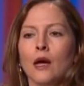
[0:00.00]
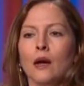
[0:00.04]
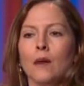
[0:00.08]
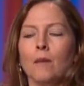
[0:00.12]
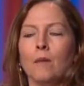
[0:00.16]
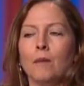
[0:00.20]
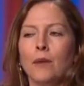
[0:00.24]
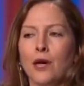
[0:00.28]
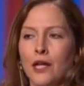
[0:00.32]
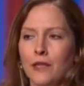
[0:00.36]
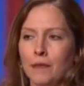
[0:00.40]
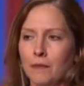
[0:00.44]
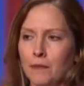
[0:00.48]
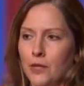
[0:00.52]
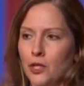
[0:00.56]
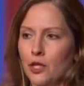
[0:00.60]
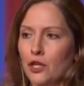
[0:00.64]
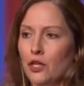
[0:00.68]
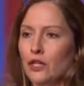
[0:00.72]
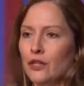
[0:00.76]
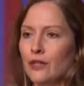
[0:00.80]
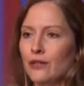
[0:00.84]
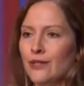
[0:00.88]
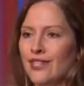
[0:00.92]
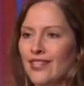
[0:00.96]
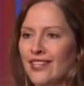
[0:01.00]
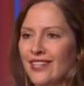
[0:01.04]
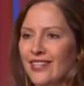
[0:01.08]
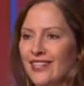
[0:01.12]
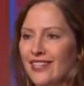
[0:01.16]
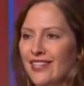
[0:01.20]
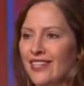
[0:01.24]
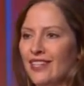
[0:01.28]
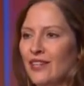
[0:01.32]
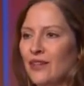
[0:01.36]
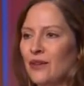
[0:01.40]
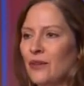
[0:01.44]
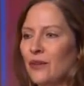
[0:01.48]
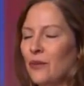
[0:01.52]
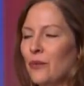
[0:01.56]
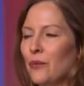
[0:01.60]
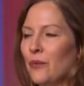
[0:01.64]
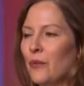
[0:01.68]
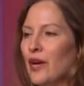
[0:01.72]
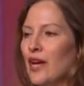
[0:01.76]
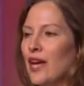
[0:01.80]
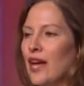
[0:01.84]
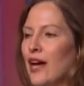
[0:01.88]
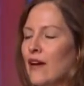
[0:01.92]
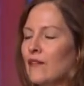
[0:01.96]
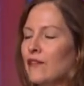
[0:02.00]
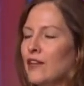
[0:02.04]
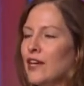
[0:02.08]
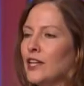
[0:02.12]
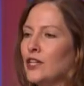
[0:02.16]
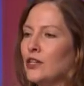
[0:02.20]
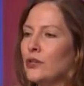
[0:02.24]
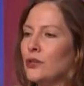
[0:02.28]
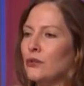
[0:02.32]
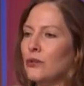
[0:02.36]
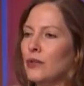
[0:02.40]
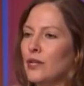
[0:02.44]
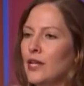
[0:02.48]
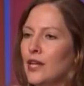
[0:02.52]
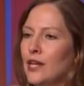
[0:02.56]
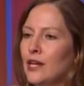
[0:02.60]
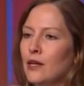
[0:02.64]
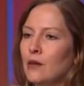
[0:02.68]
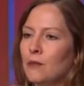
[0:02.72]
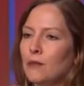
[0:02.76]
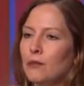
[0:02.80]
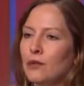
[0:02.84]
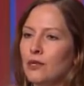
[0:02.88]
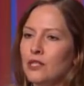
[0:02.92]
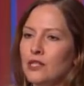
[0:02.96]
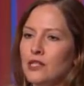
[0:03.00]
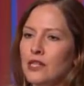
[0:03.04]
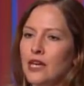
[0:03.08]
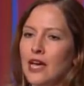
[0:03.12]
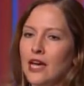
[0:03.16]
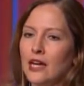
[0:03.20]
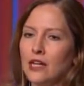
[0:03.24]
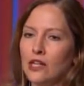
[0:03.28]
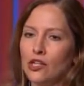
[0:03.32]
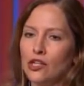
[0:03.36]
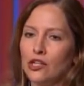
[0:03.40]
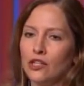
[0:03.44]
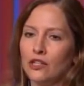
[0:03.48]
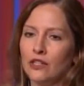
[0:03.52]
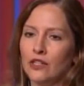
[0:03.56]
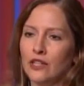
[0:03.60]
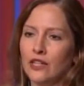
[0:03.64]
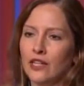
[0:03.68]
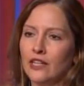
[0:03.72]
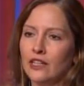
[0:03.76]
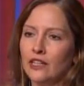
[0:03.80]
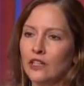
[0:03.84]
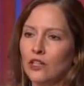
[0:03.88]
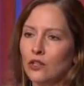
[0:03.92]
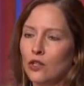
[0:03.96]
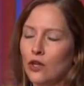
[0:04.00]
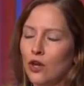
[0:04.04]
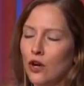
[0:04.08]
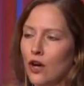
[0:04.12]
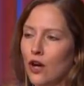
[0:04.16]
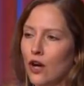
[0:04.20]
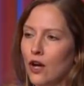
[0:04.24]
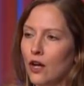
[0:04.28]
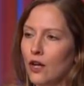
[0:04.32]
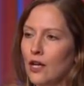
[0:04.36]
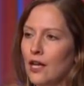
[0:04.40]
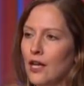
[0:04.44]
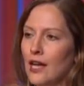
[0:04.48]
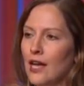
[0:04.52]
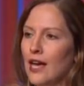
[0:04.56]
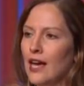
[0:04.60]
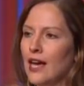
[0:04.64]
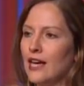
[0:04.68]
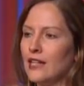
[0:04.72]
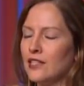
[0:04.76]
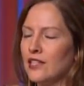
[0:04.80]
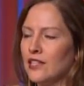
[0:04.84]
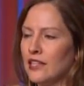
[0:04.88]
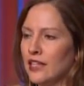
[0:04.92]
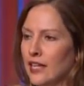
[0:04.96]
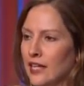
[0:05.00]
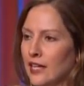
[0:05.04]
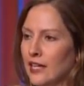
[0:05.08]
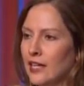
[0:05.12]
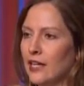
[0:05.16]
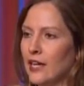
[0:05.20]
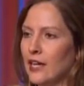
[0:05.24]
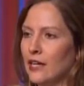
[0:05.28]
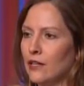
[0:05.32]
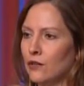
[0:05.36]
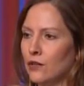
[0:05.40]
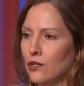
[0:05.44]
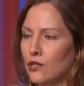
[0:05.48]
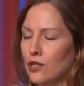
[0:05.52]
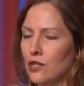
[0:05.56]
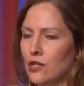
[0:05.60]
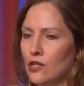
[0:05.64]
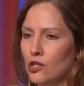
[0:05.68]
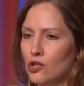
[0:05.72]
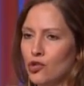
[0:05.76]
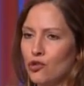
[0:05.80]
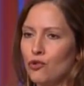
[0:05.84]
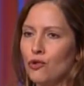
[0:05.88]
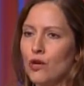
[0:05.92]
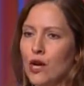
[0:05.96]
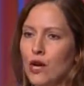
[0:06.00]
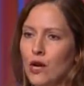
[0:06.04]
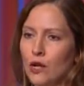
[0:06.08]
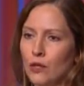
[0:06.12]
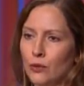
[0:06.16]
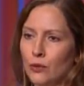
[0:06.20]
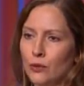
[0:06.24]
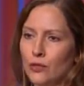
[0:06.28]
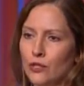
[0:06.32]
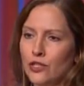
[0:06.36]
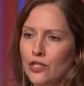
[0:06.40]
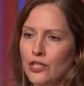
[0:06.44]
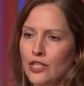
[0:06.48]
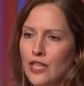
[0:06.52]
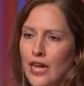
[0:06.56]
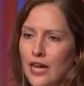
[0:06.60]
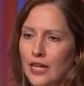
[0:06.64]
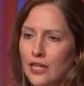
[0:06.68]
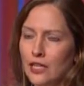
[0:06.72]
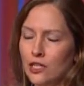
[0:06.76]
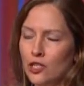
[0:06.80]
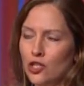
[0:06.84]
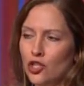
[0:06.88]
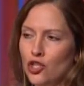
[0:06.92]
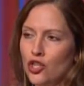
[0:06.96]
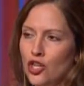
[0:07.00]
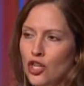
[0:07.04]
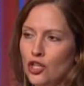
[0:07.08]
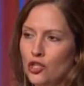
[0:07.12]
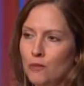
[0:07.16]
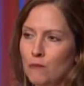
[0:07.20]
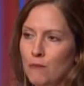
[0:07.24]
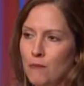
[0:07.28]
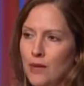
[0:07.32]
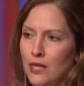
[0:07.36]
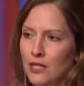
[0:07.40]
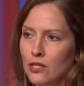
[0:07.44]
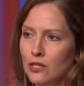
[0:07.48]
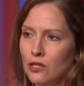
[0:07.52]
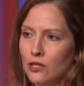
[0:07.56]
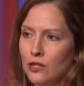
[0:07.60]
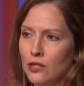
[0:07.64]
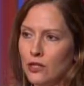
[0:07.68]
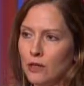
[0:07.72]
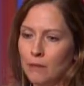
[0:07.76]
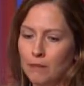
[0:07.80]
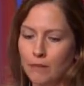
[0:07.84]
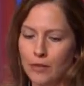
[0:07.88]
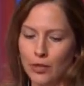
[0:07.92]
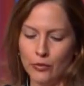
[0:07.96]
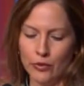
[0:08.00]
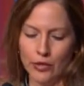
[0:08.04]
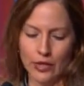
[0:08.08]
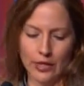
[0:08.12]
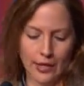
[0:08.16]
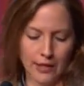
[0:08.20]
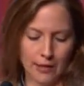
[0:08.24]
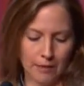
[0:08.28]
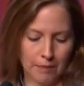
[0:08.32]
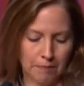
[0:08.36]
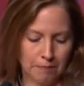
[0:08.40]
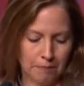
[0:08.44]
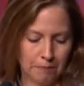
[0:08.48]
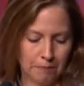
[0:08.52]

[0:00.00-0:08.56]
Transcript: But the good news is we have a unique protection in the law as litigators and as trial lawyers, and that is judgmental immunity.